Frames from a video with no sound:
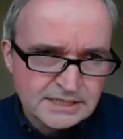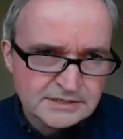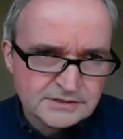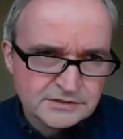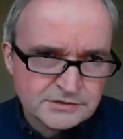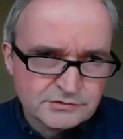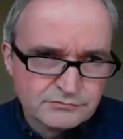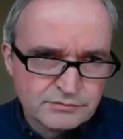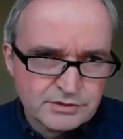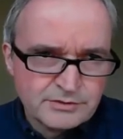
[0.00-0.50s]

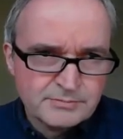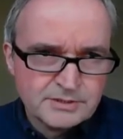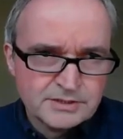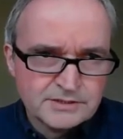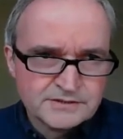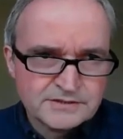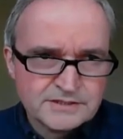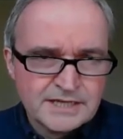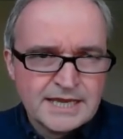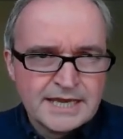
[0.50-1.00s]

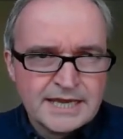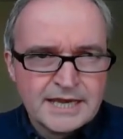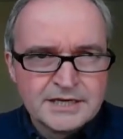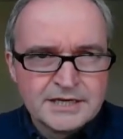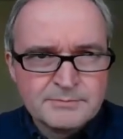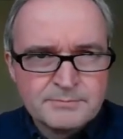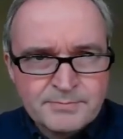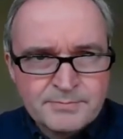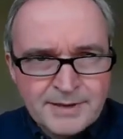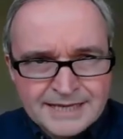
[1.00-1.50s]
dysrhythmias, and
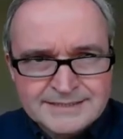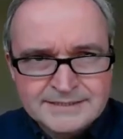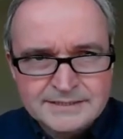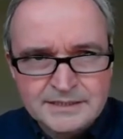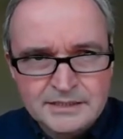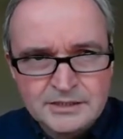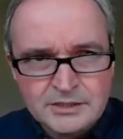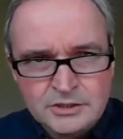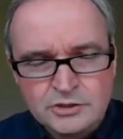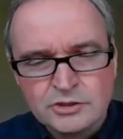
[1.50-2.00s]
a
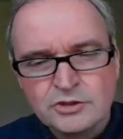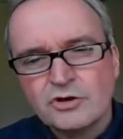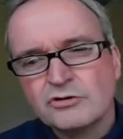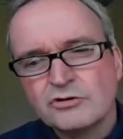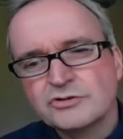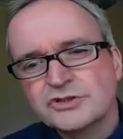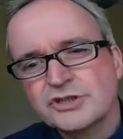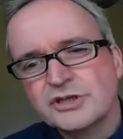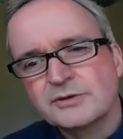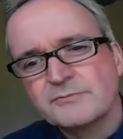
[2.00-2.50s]
better
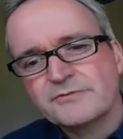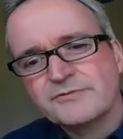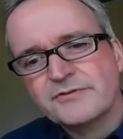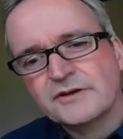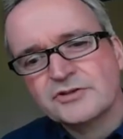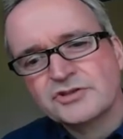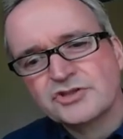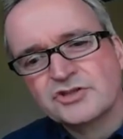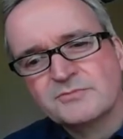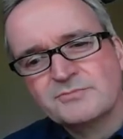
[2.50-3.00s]
long-term
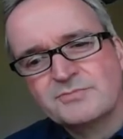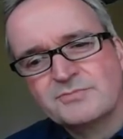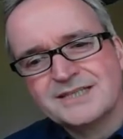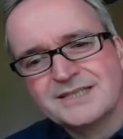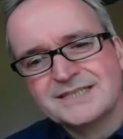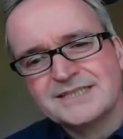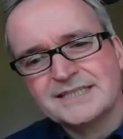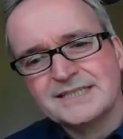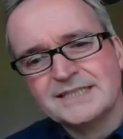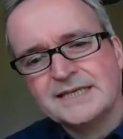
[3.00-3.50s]

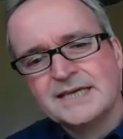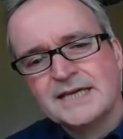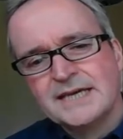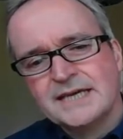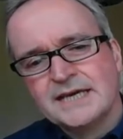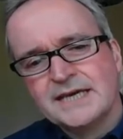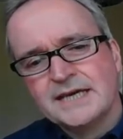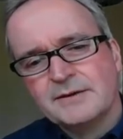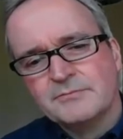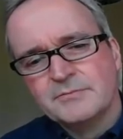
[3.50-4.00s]
functionability,
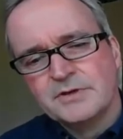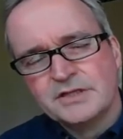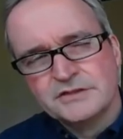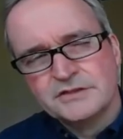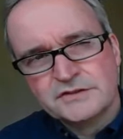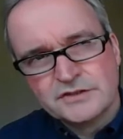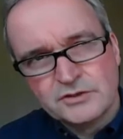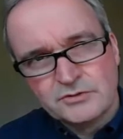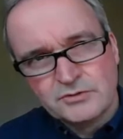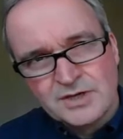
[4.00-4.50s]
and
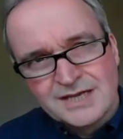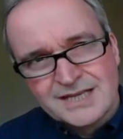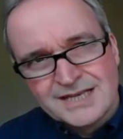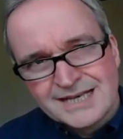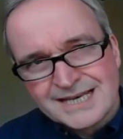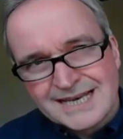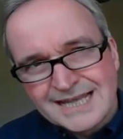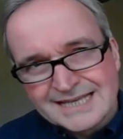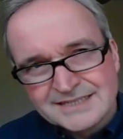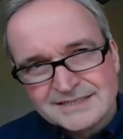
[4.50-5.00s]
so
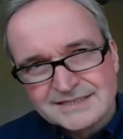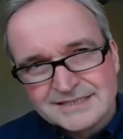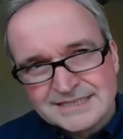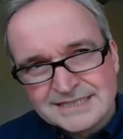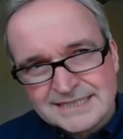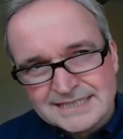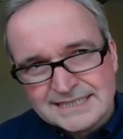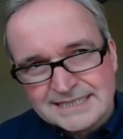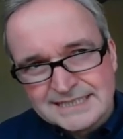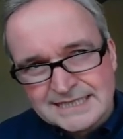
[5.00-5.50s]
less
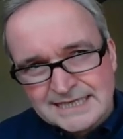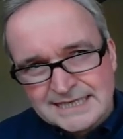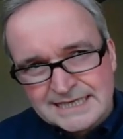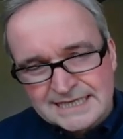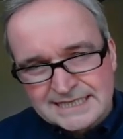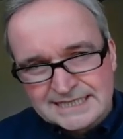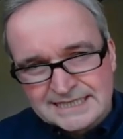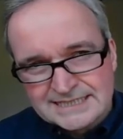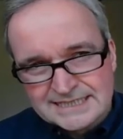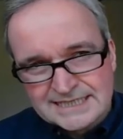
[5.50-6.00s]
key
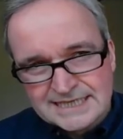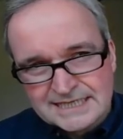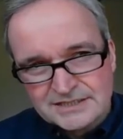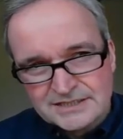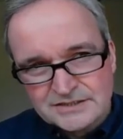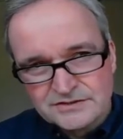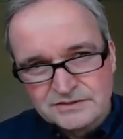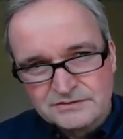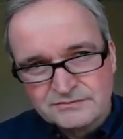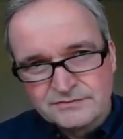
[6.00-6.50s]

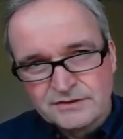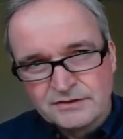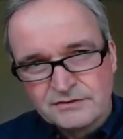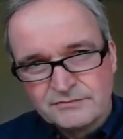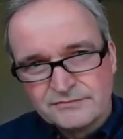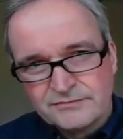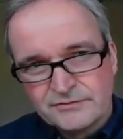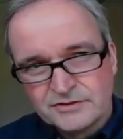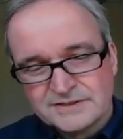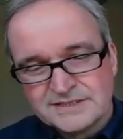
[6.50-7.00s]
indicators
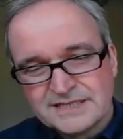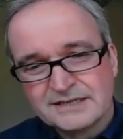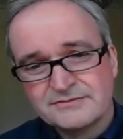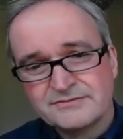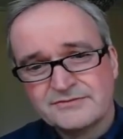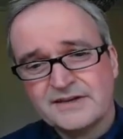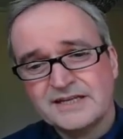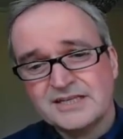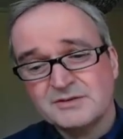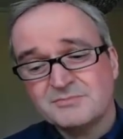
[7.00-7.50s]
of Fontan
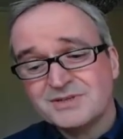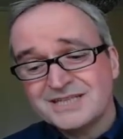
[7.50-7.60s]
failure.